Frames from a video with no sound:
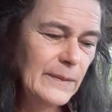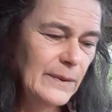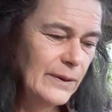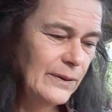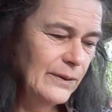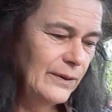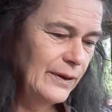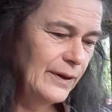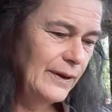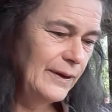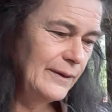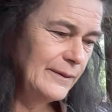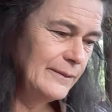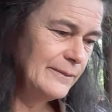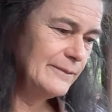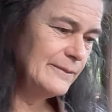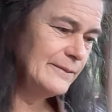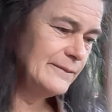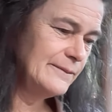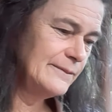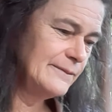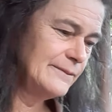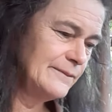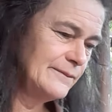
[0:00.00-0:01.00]
Okay.
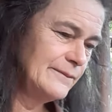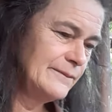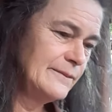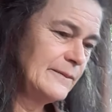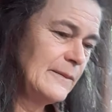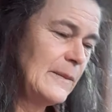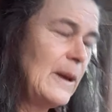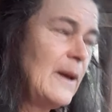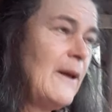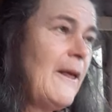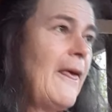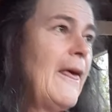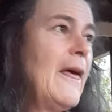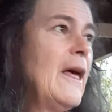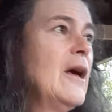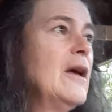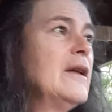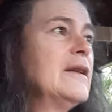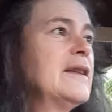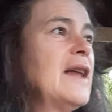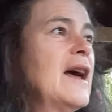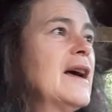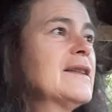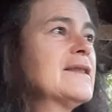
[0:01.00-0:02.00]

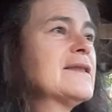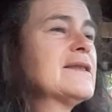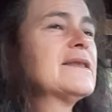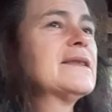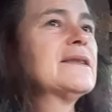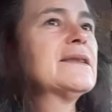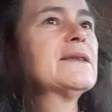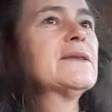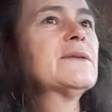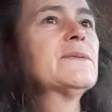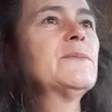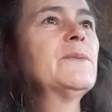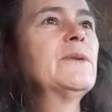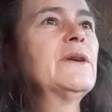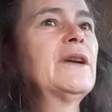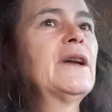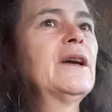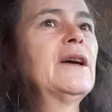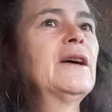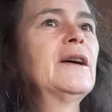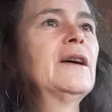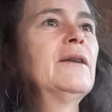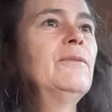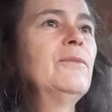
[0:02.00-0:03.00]
That's what
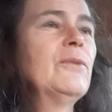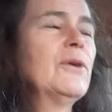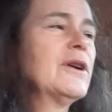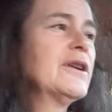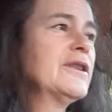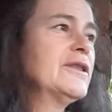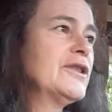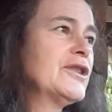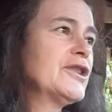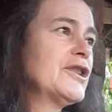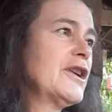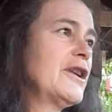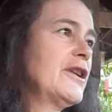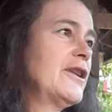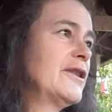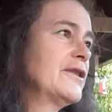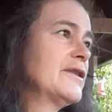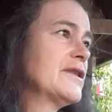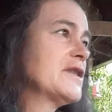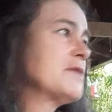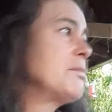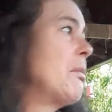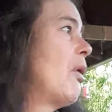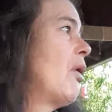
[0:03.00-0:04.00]
I wanted to share
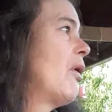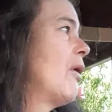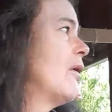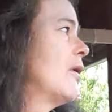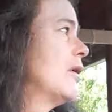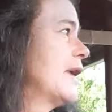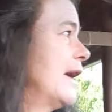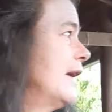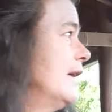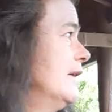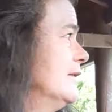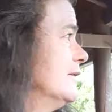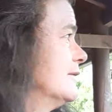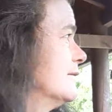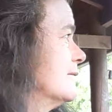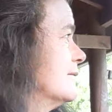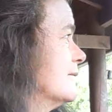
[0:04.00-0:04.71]
this morning.